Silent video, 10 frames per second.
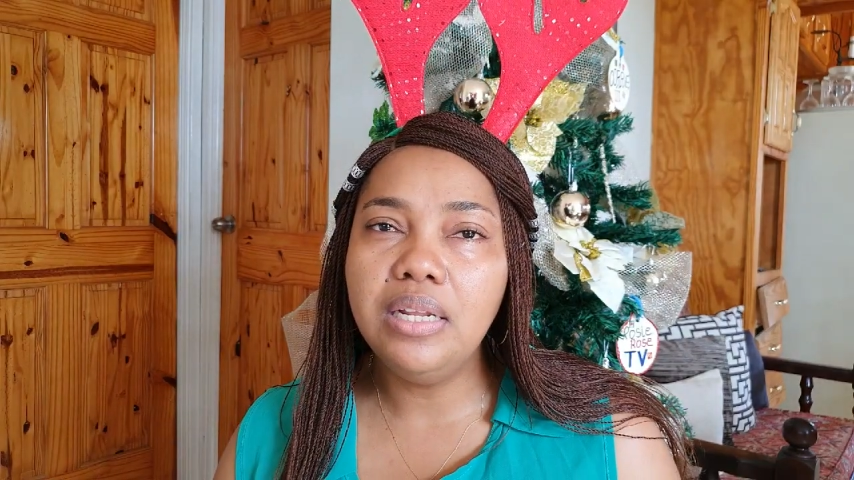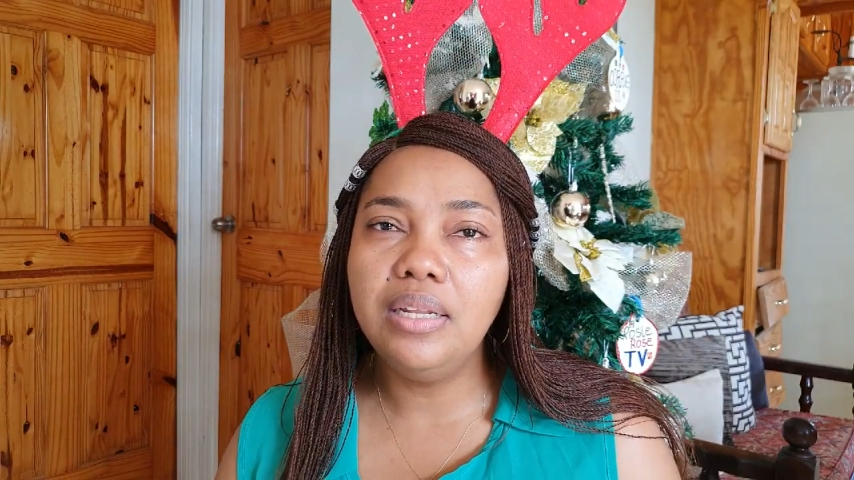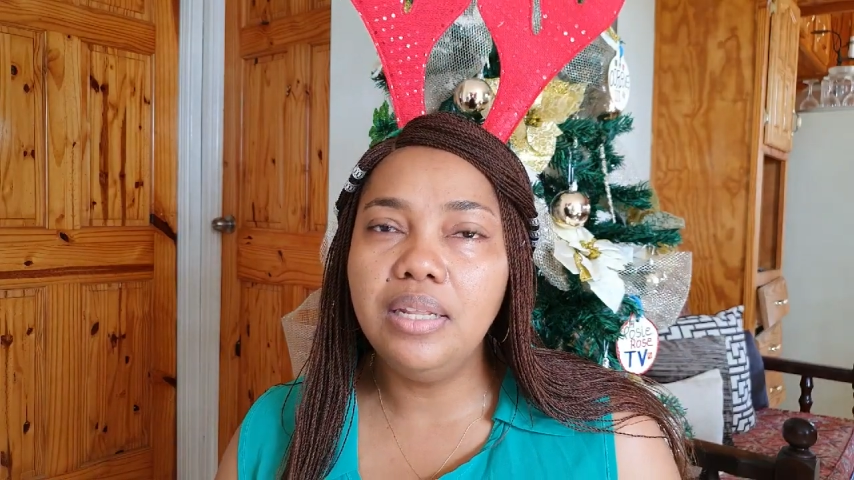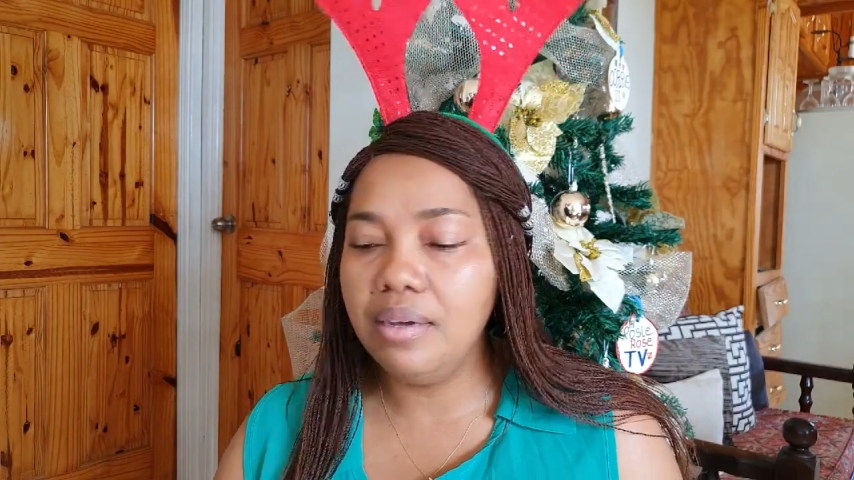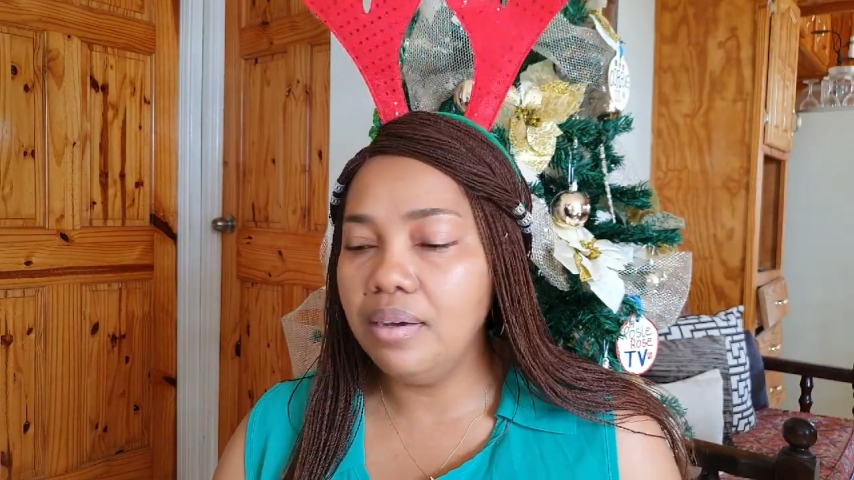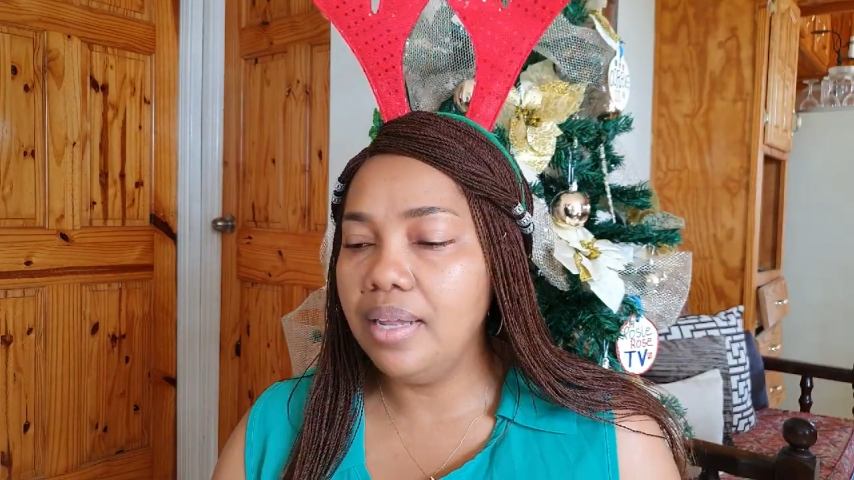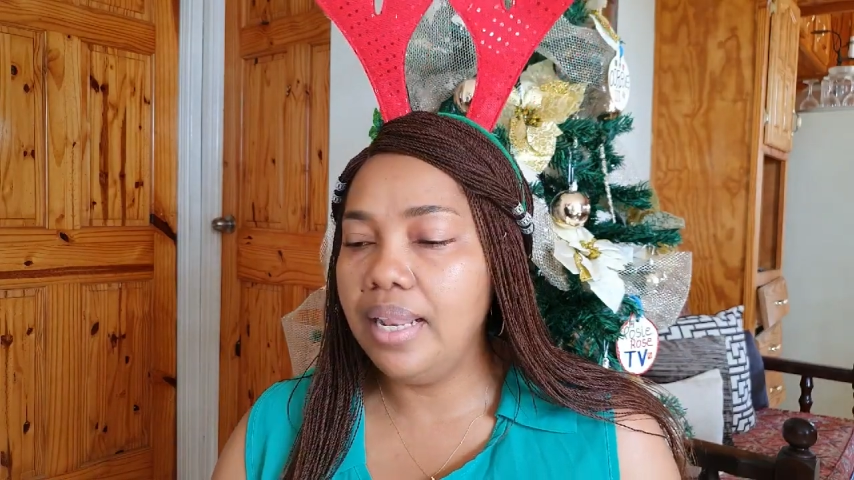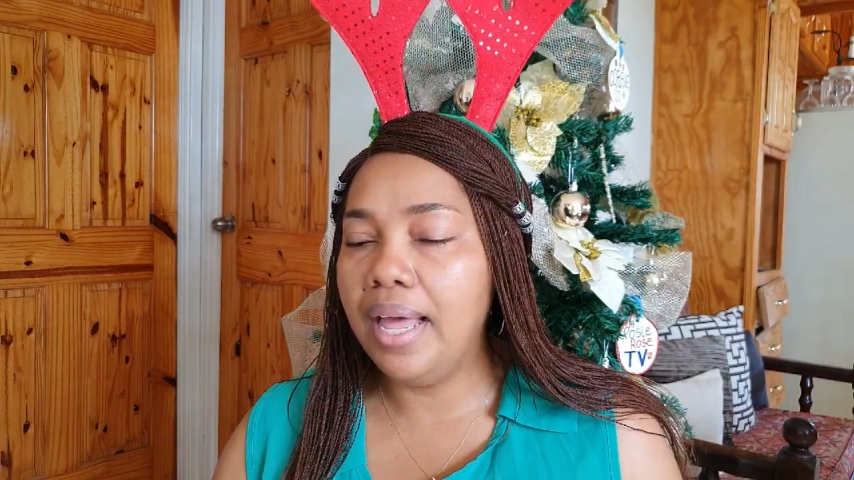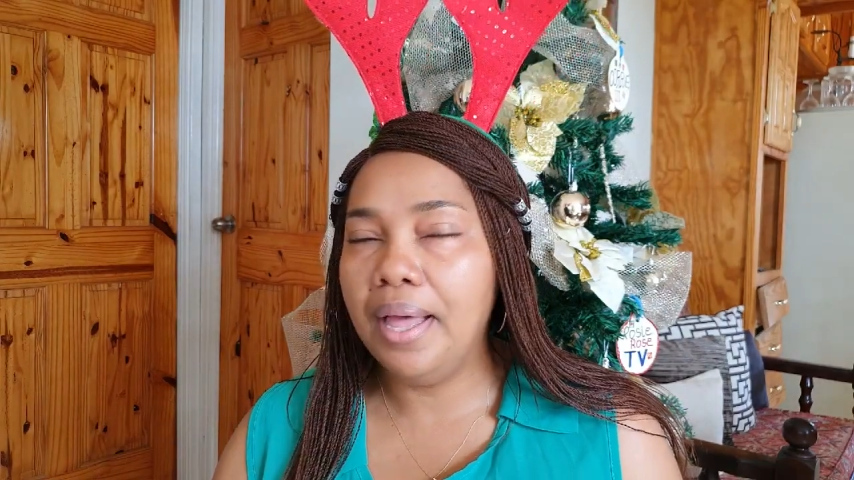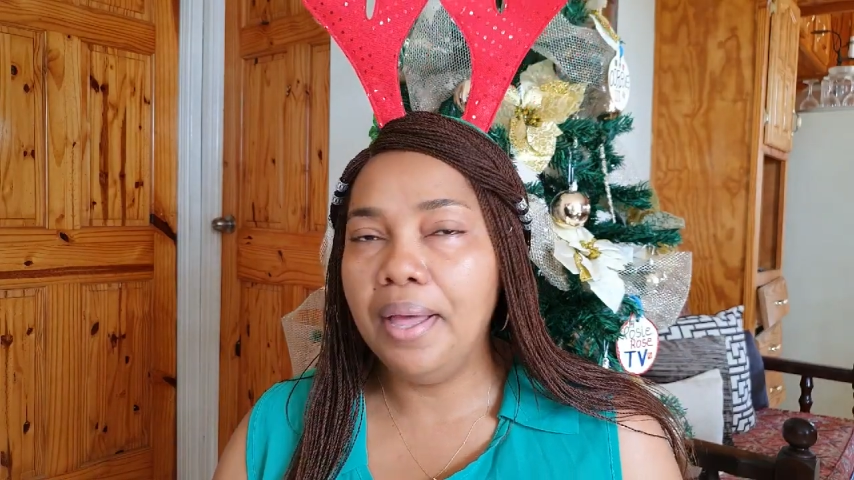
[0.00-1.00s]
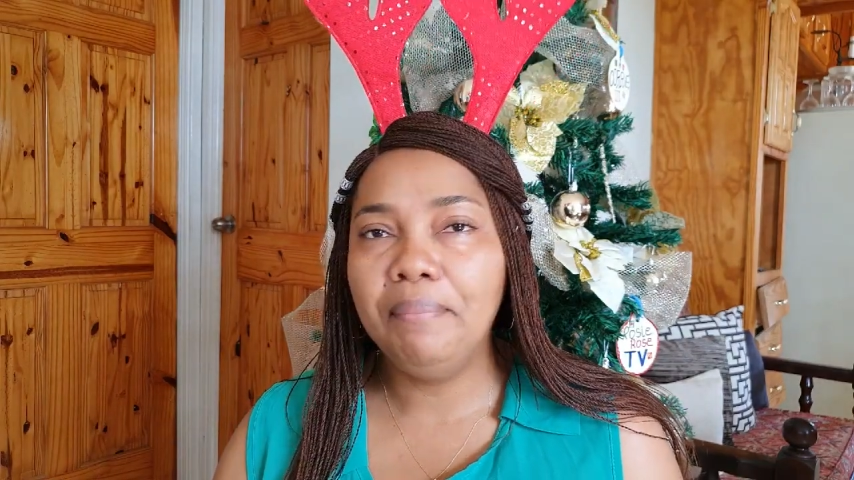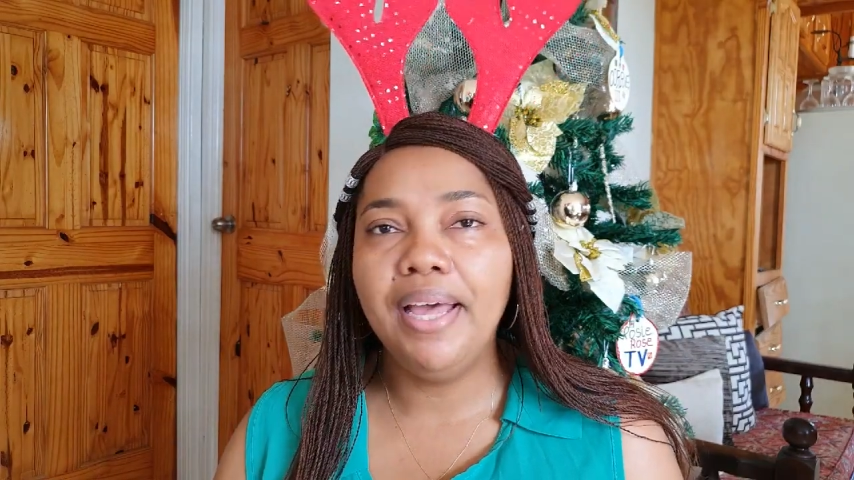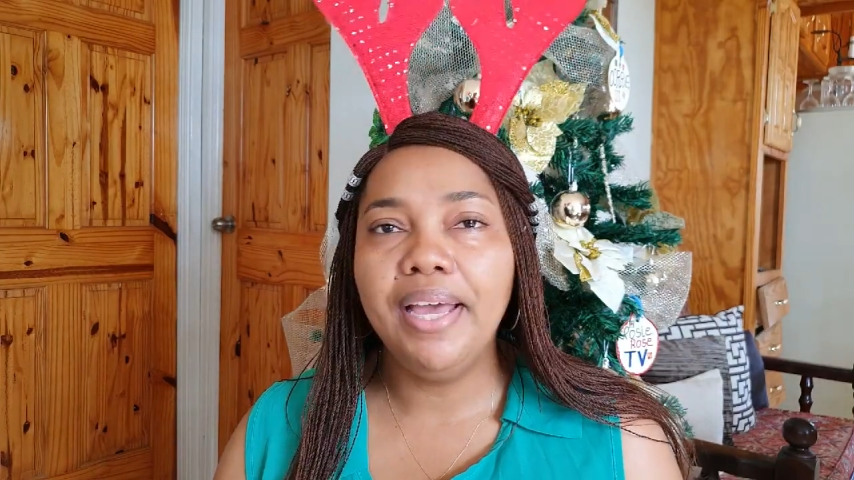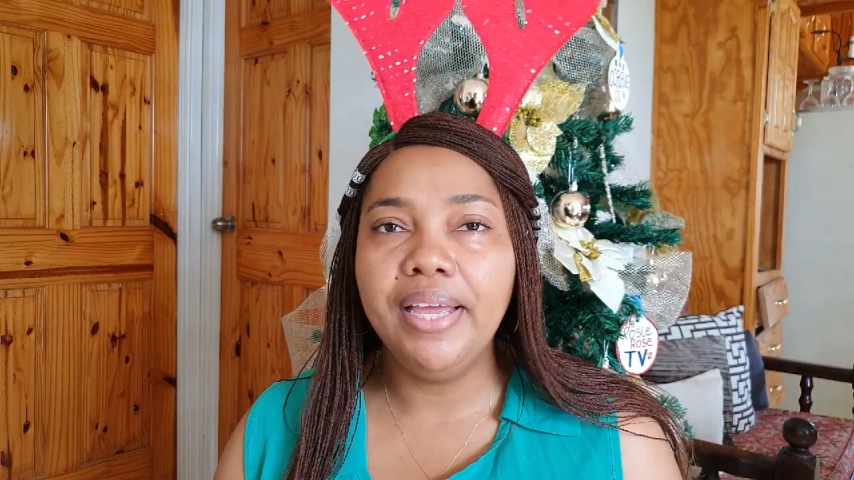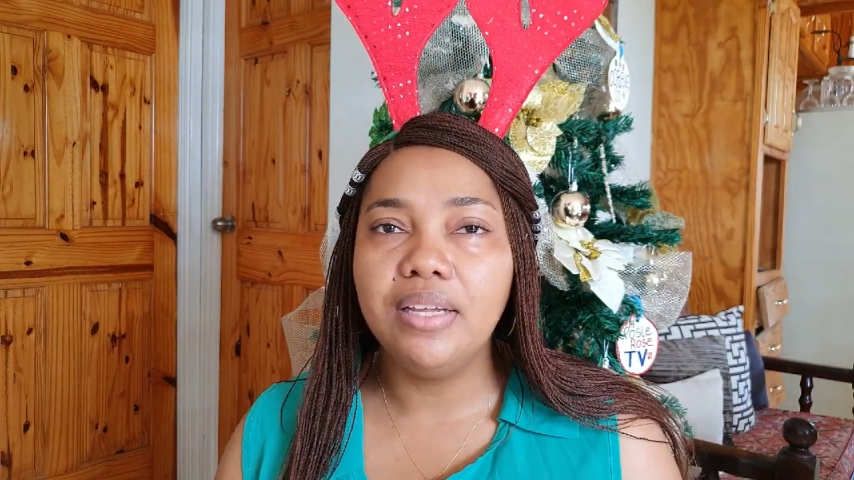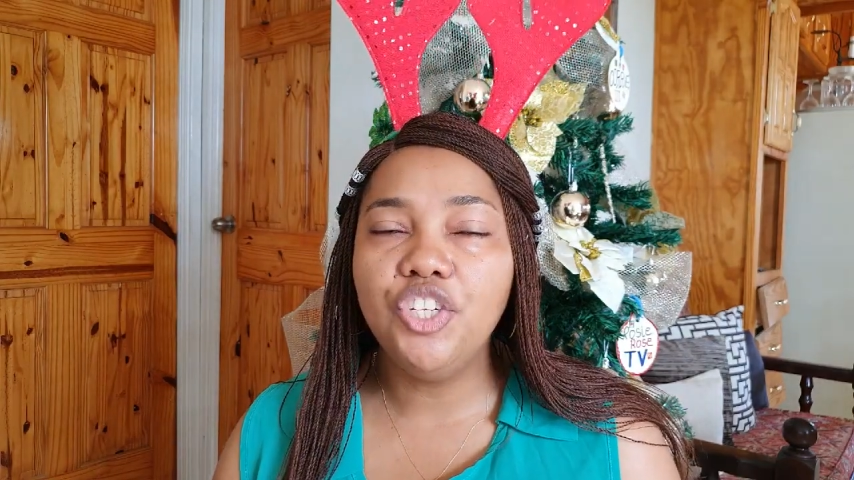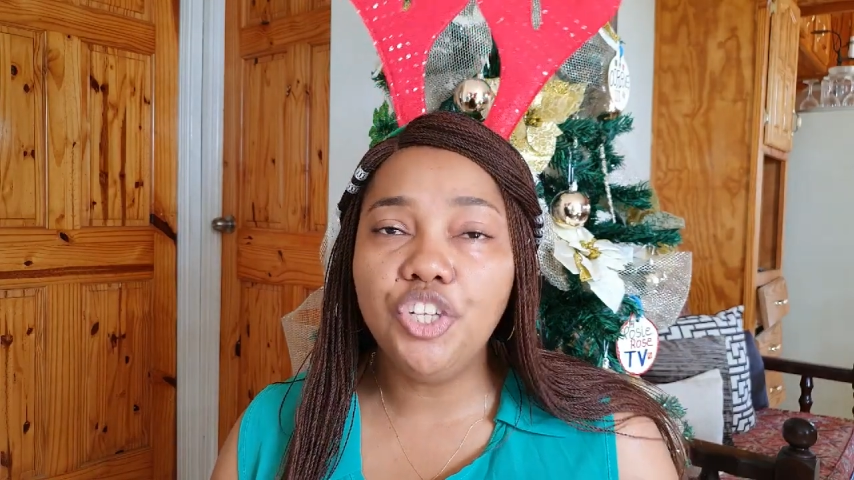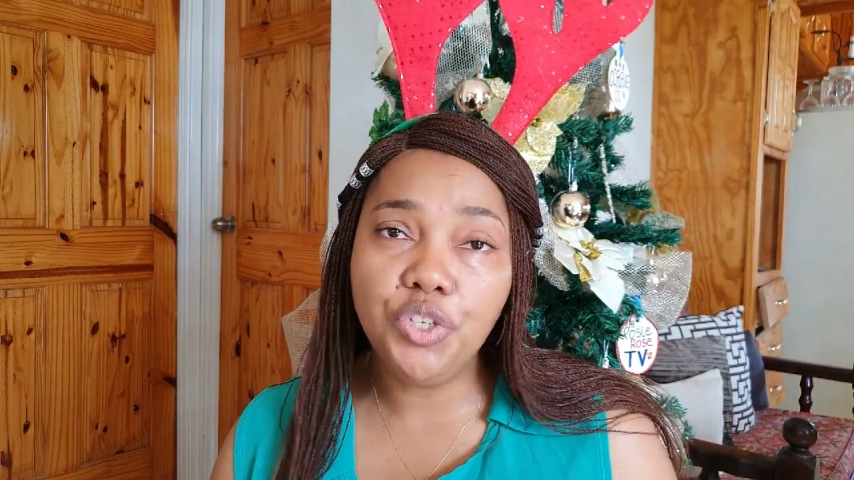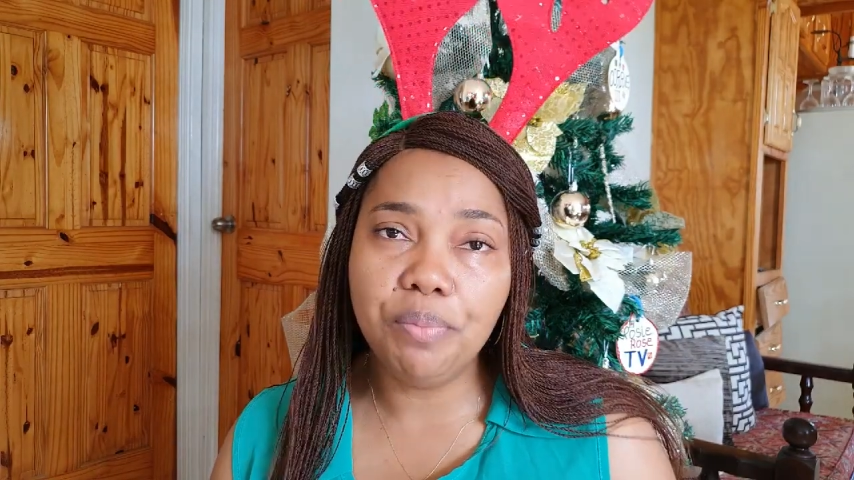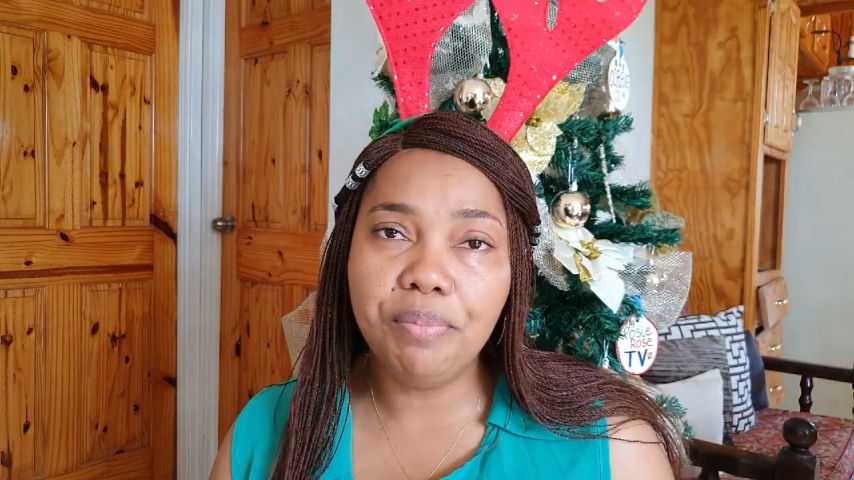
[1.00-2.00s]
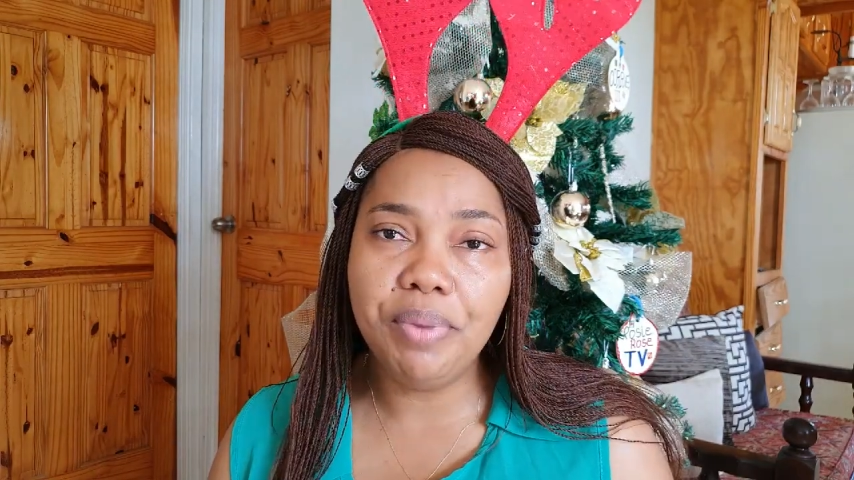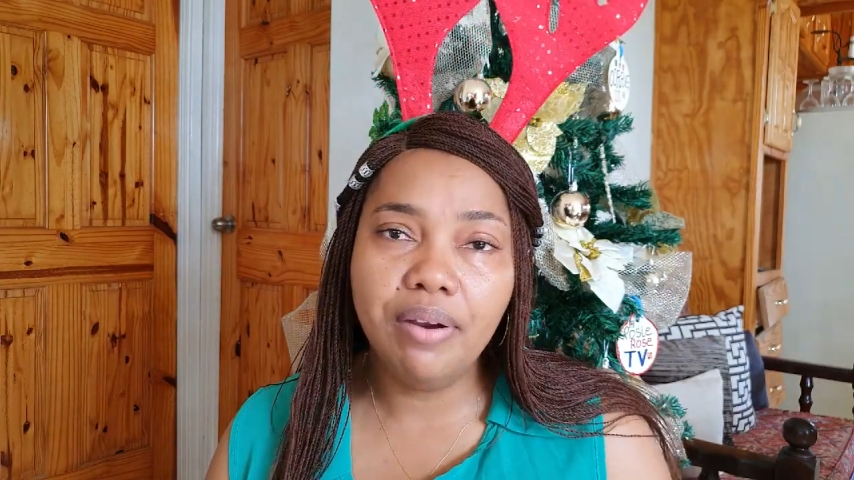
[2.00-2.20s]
like ginger beer,